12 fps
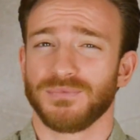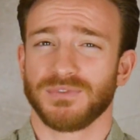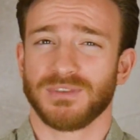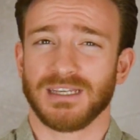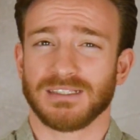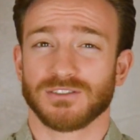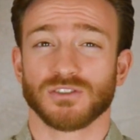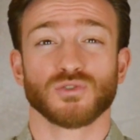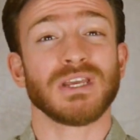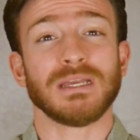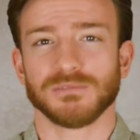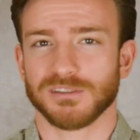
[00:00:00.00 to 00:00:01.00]
that
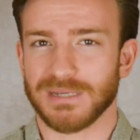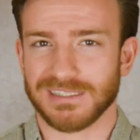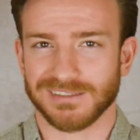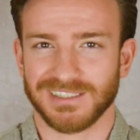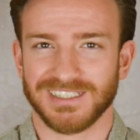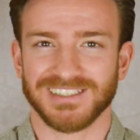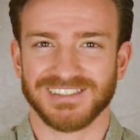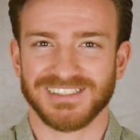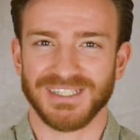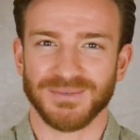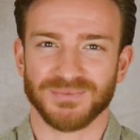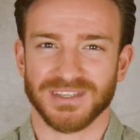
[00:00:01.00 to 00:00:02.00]
screams
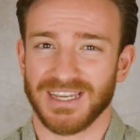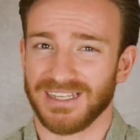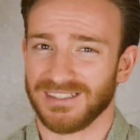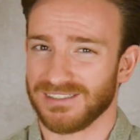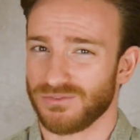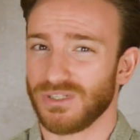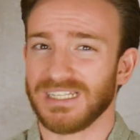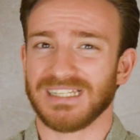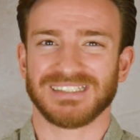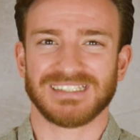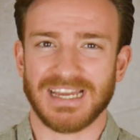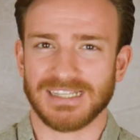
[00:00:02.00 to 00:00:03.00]
masculinity and is really
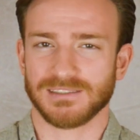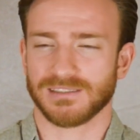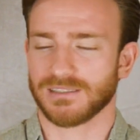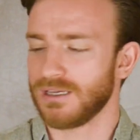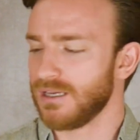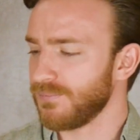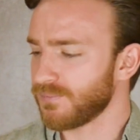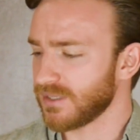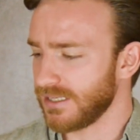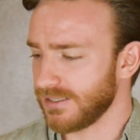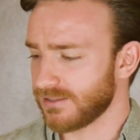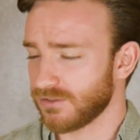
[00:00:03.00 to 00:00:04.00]
intense
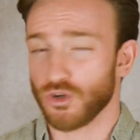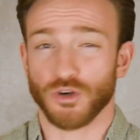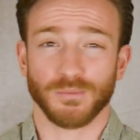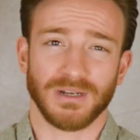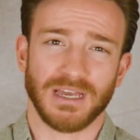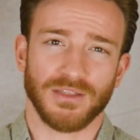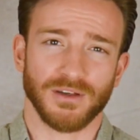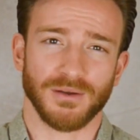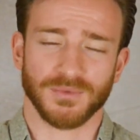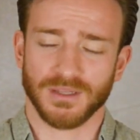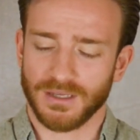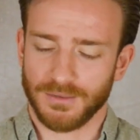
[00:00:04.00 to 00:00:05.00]
is Urban
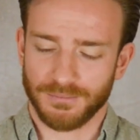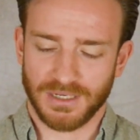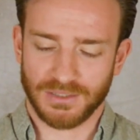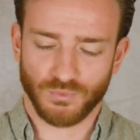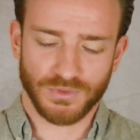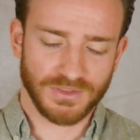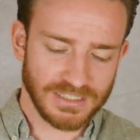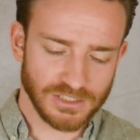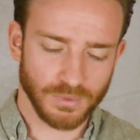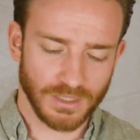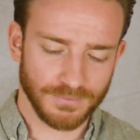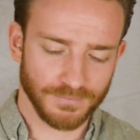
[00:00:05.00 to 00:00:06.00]
Leather. But with this
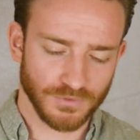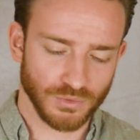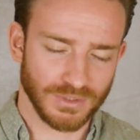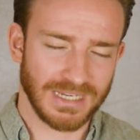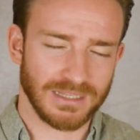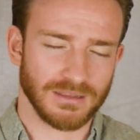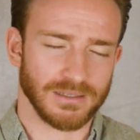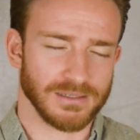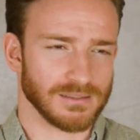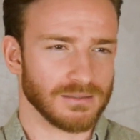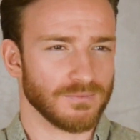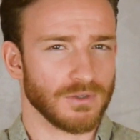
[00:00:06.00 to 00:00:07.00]
one, you get
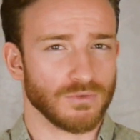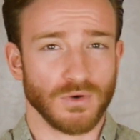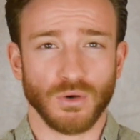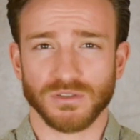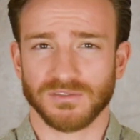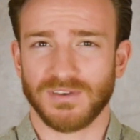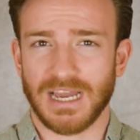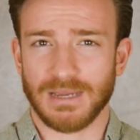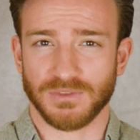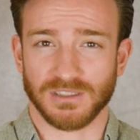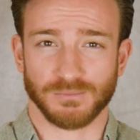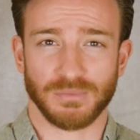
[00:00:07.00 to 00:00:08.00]
this rose
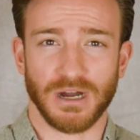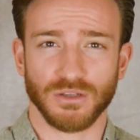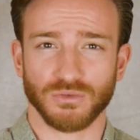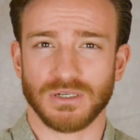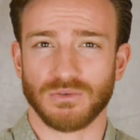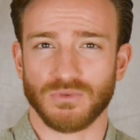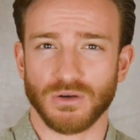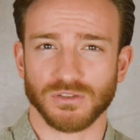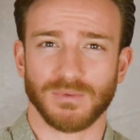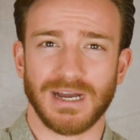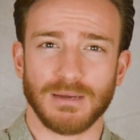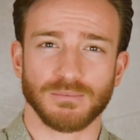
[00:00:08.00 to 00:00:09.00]
vibe, this powdery rose
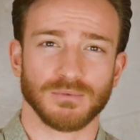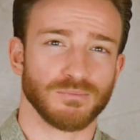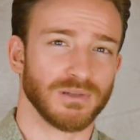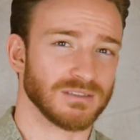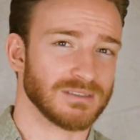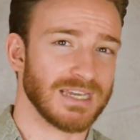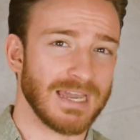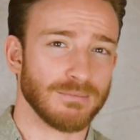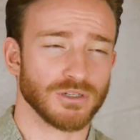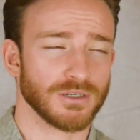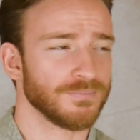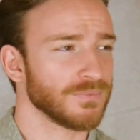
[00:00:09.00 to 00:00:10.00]
vibe plus
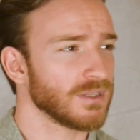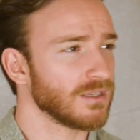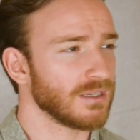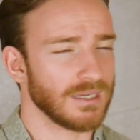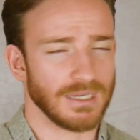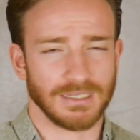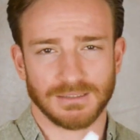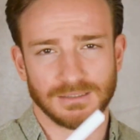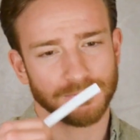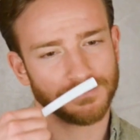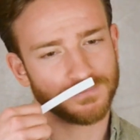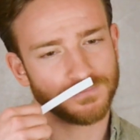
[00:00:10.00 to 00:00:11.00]
amber, and
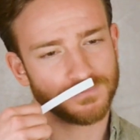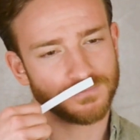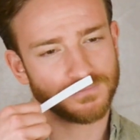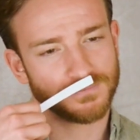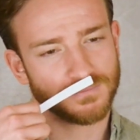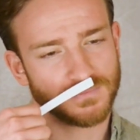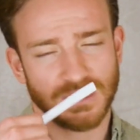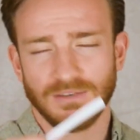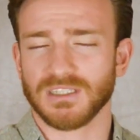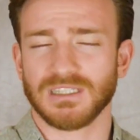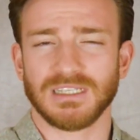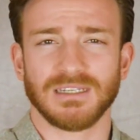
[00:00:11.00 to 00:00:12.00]

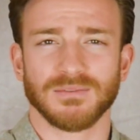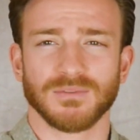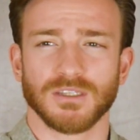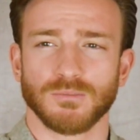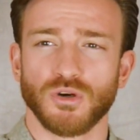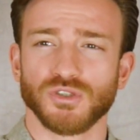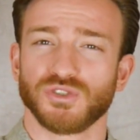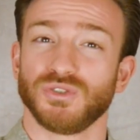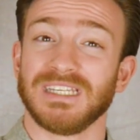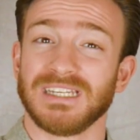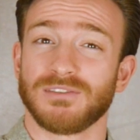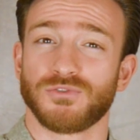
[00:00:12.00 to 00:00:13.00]
definitely the most
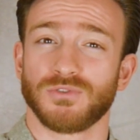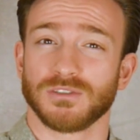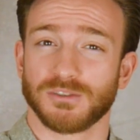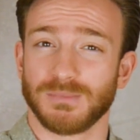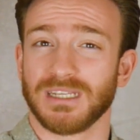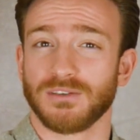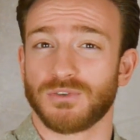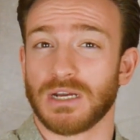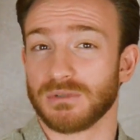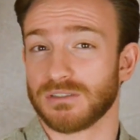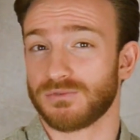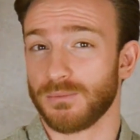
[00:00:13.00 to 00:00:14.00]
unique smelling
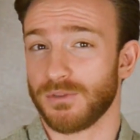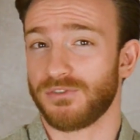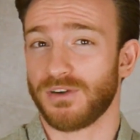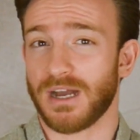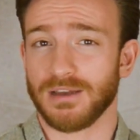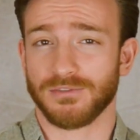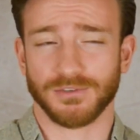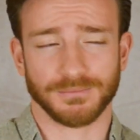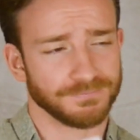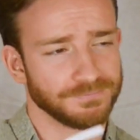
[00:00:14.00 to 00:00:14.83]
fragrance from the five.